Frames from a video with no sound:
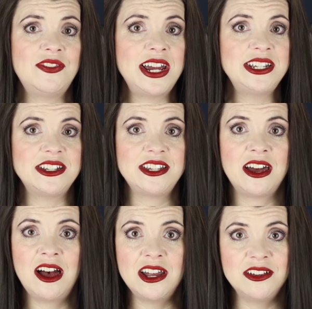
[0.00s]
find a
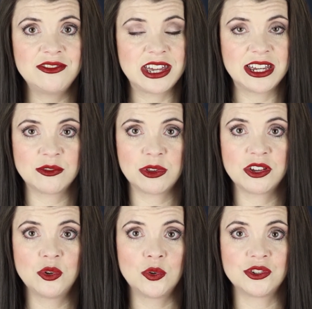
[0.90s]
ton of these with a
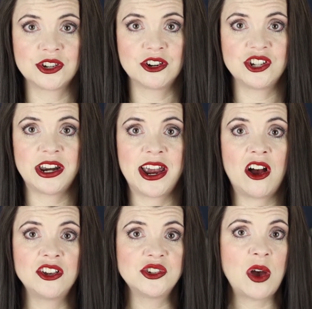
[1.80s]
Google search, and I
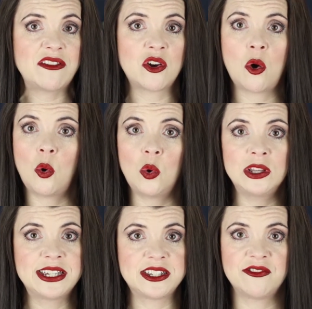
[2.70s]
also have a whole
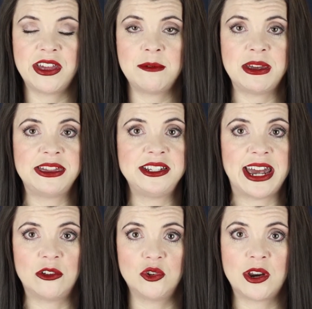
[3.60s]
list of them in the
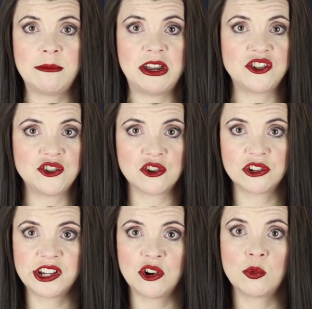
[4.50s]
download I mentioned
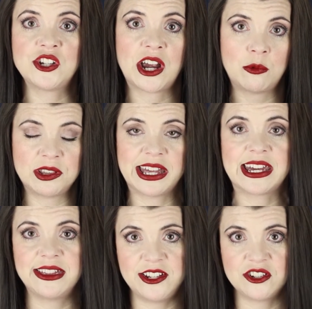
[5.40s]
earlier, which I will link
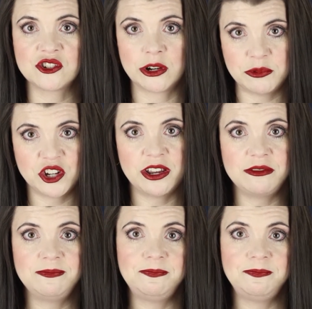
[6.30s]
in the description.